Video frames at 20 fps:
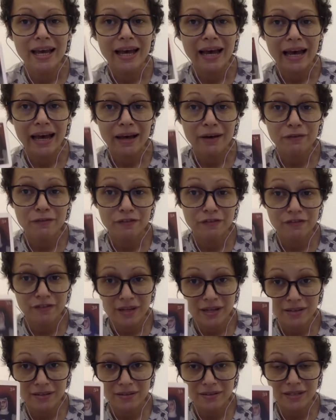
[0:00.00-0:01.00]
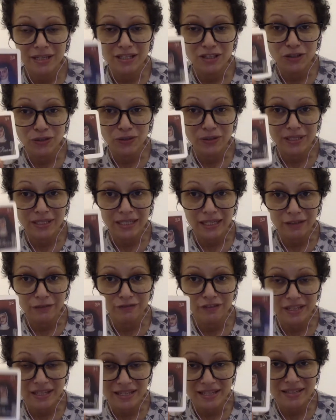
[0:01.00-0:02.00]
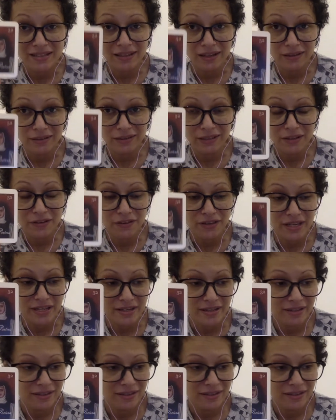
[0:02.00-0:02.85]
Have faith in yourself and start the thing.